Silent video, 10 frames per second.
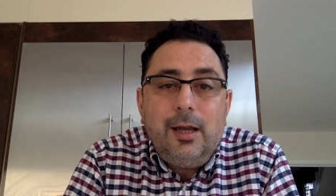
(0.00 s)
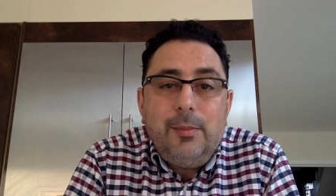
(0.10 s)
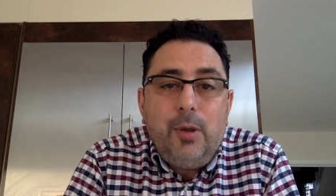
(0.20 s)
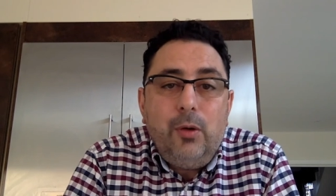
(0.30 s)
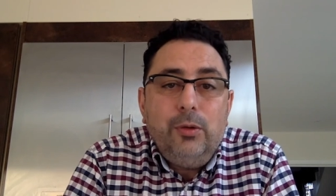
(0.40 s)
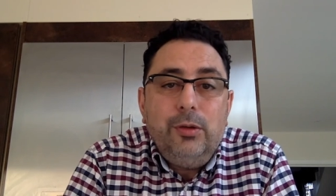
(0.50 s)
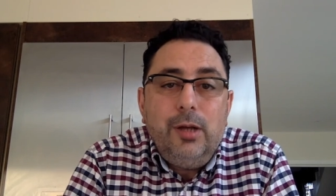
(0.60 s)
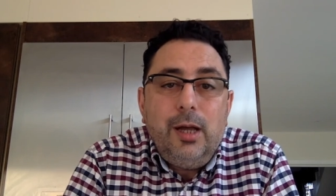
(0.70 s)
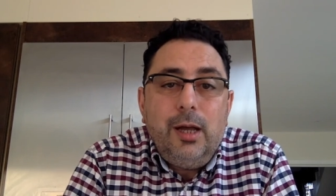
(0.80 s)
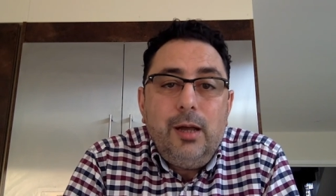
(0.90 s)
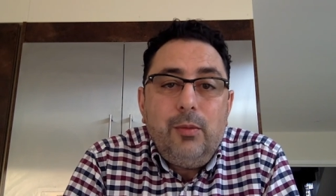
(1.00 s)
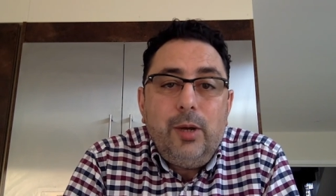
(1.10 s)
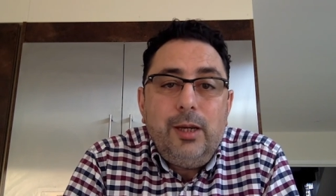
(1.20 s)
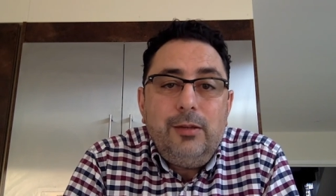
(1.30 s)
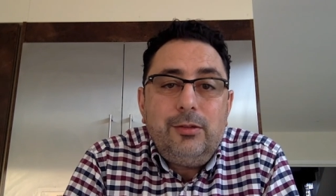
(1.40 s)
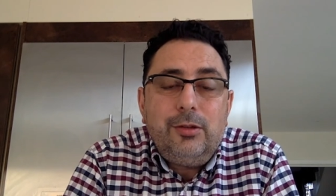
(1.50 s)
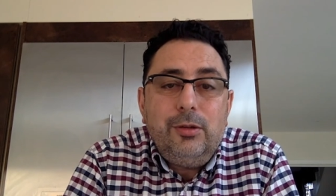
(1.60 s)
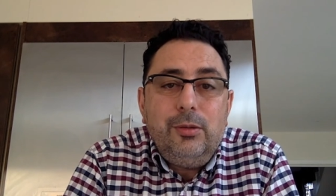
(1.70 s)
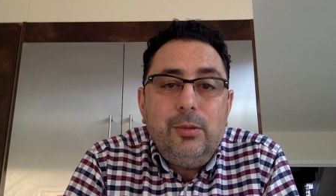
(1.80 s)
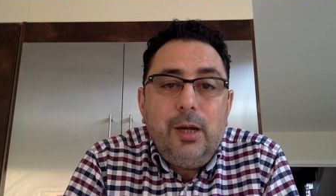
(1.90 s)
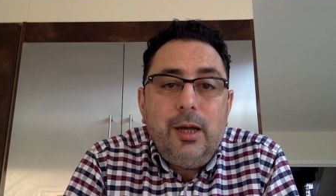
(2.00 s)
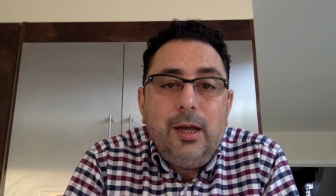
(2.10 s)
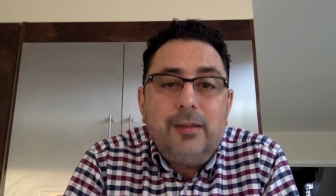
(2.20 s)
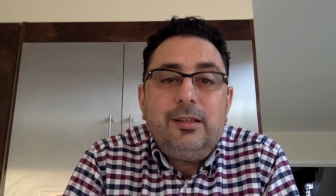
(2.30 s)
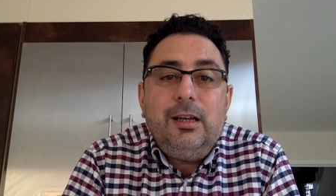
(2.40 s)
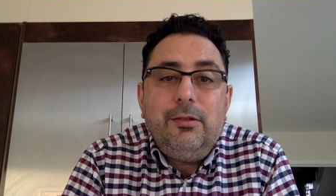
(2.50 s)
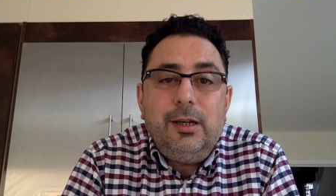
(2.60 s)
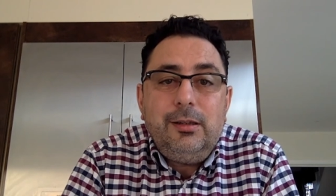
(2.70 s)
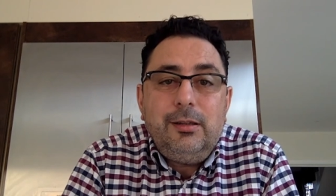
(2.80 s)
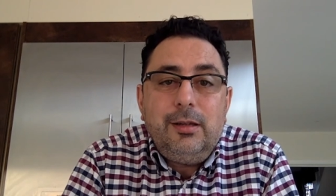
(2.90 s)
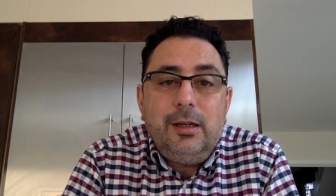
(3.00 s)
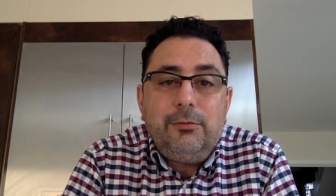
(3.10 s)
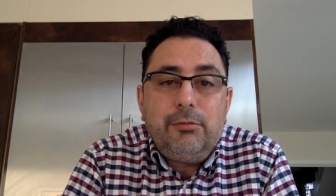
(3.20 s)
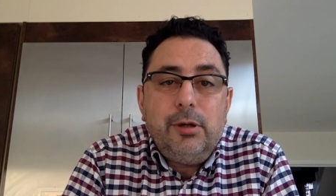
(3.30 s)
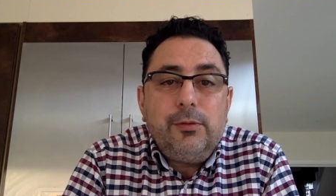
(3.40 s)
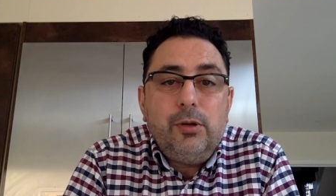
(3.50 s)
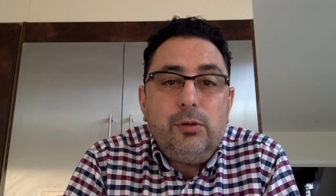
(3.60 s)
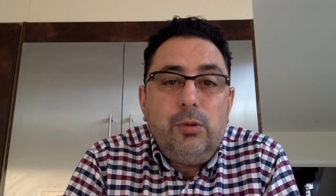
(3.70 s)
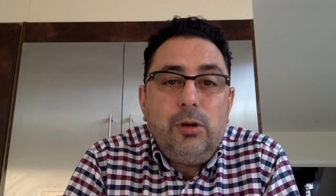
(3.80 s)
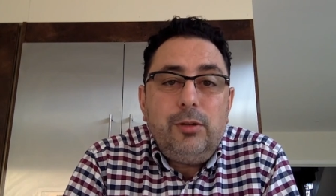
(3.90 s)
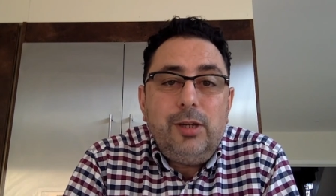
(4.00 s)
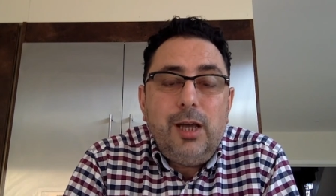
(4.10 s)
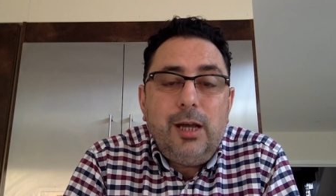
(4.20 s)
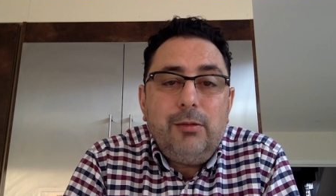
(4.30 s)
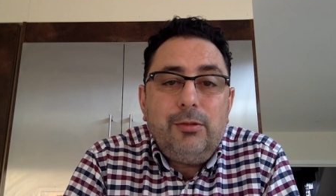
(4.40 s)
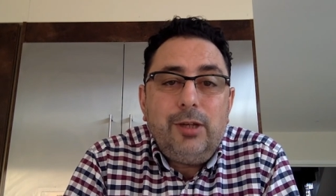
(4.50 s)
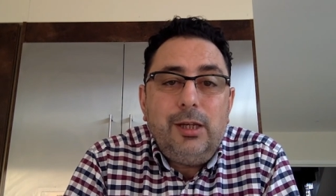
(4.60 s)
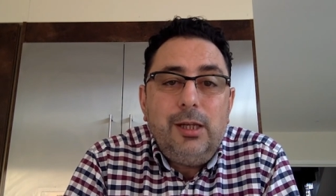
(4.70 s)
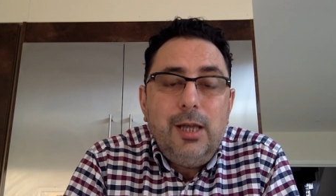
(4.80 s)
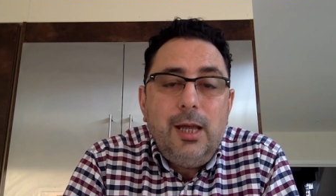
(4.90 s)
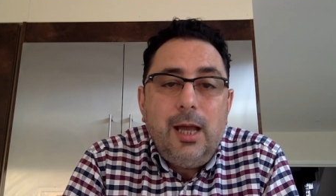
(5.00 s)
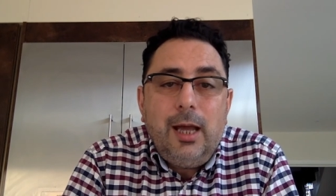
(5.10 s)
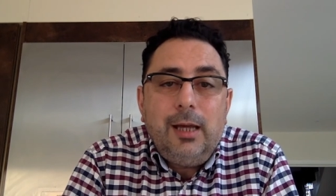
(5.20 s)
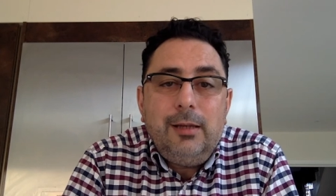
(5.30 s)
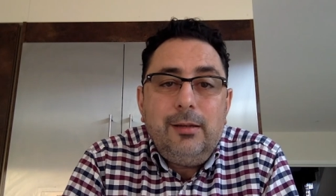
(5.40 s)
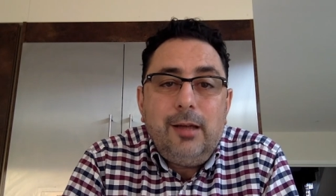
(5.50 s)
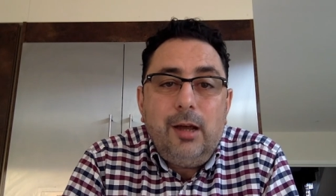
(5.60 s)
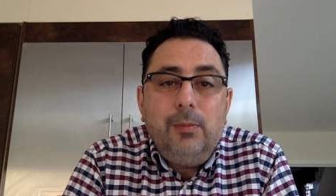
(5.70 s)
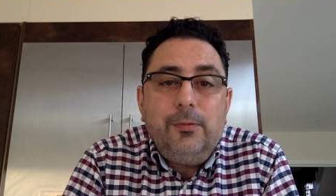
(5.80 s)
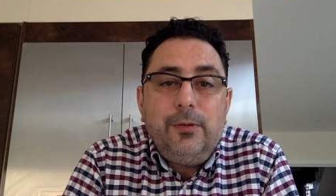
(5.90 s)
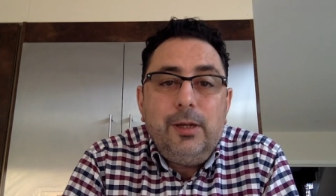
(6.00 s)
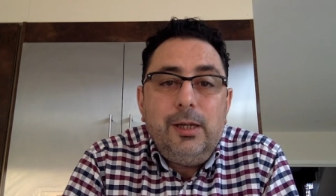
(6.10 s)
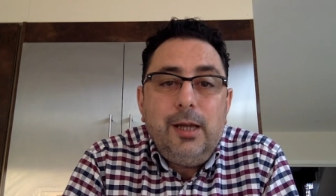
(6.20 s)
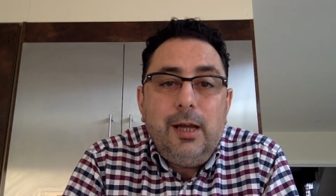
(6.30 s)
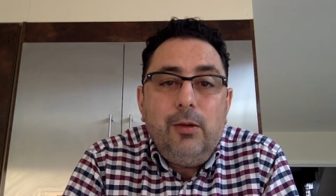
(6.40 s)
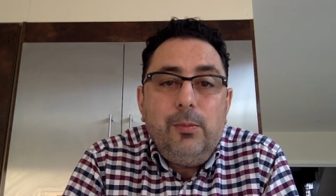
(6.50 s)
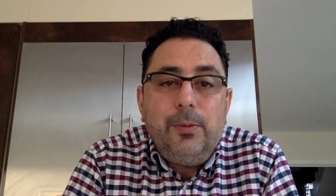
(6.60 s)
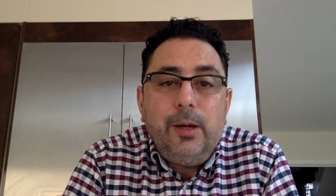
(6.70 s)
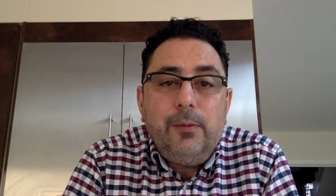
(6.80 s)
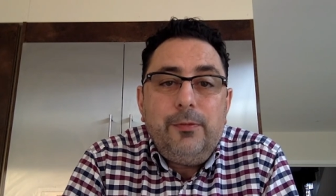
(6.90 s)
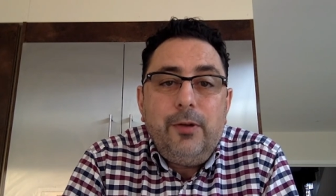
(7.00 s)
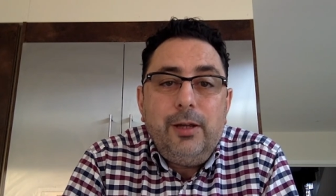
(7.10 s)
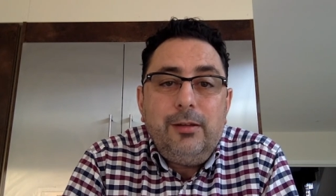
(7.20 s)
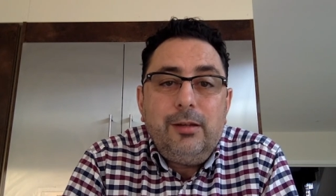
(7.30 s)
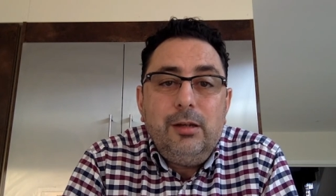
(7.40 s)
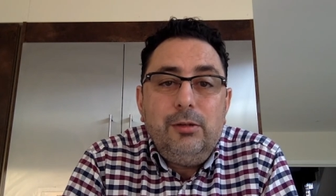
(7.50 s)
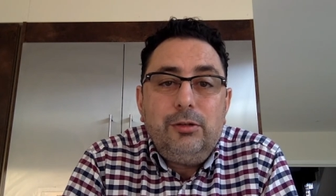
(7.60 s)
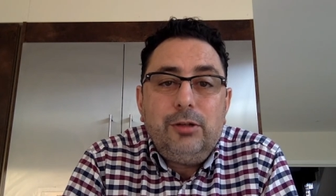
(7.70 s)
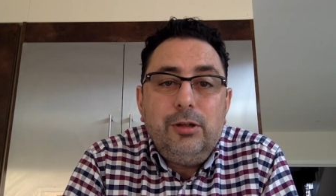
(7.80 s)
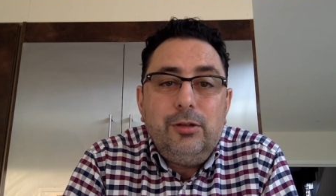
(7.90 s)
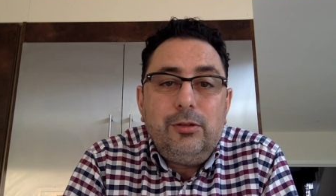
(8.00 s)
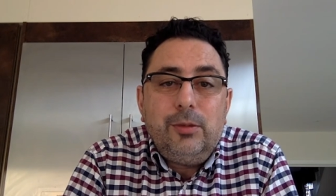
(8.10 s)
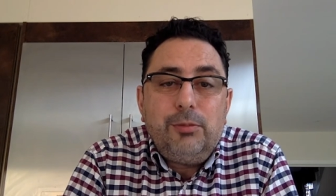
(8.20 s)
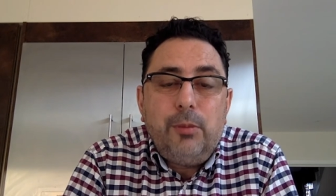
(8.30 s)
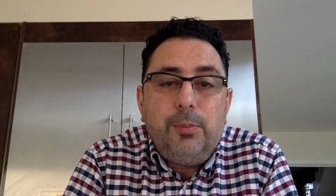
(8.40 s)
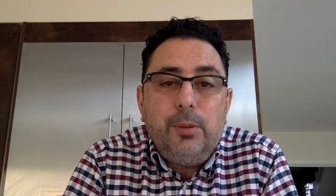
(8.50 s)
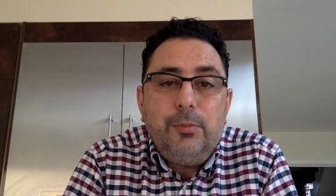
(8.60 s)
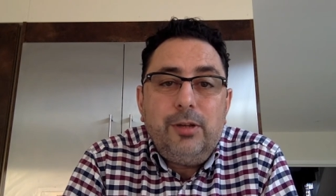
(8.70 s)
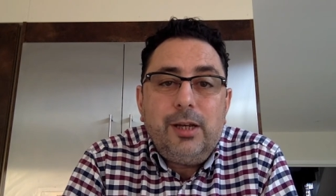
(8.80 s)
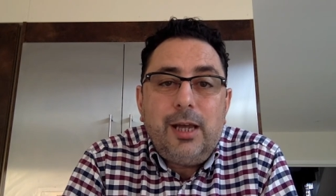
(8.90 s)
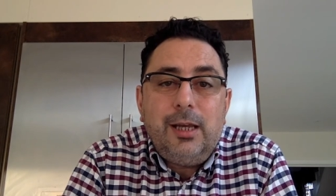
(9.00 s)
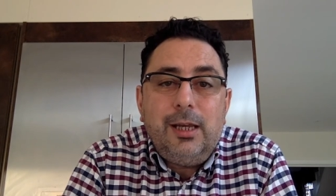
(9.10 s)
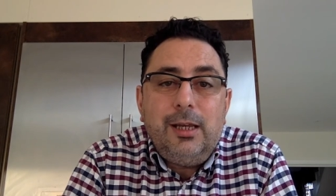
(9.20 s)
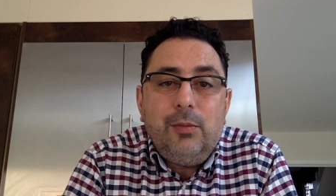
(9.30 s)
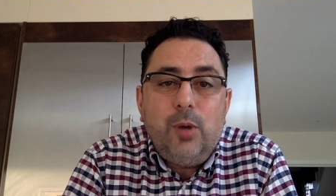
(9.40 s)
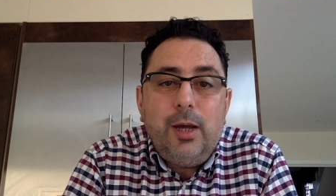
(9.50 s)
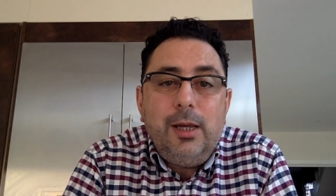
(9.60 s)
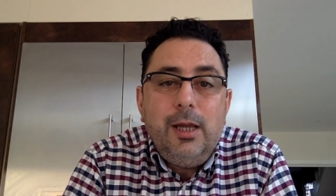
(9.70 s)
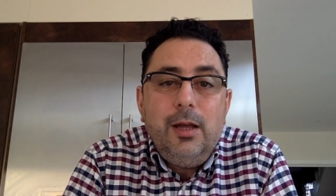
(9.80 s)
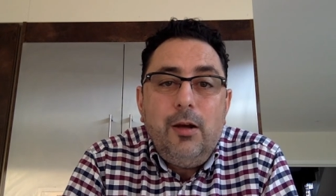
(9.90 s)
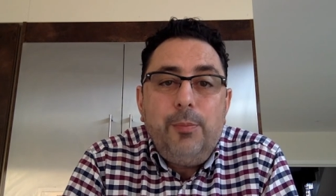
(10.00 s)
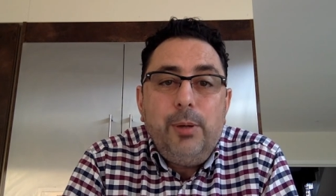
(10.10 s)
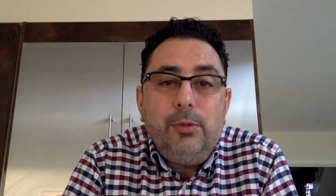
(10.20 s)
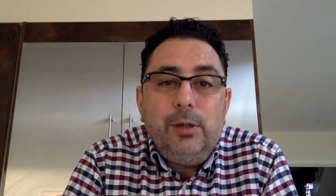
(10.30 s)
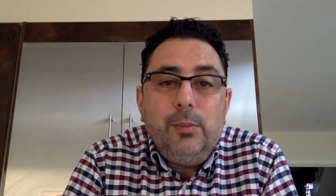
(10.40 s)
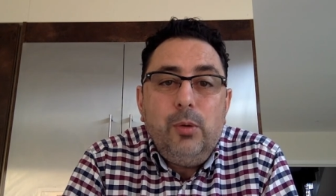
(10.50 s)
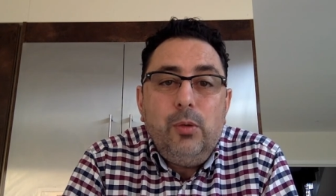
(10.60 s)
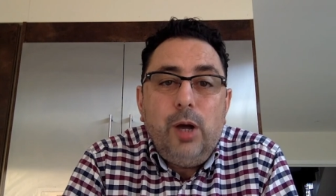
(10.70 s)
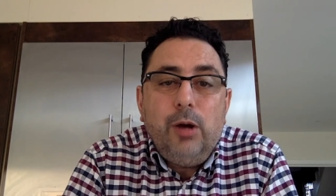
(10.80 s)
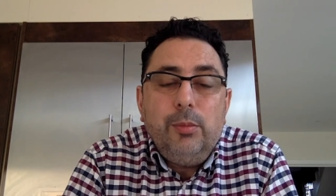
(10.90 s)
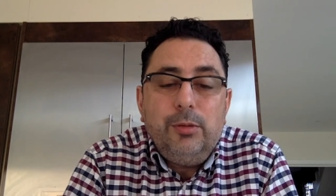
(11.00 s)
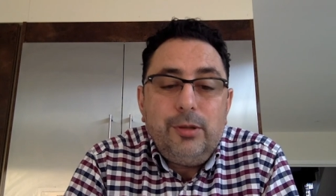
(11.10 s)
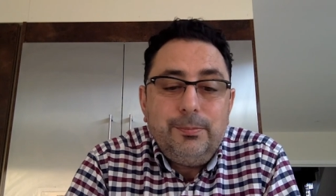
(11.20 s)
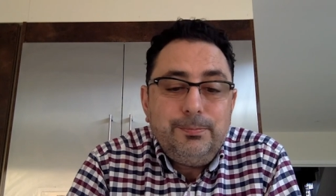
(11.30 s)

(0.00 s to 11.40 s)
on ways to accelerate the delivery of good quality housing and hopefully help find solutions to problems that are getting in the way of building more homes.